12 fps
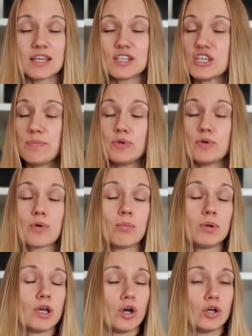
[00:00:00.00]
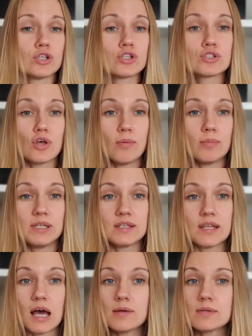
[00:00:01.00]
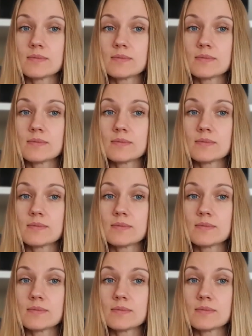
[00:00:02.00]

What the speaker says: tip, you probably heard it so many times, but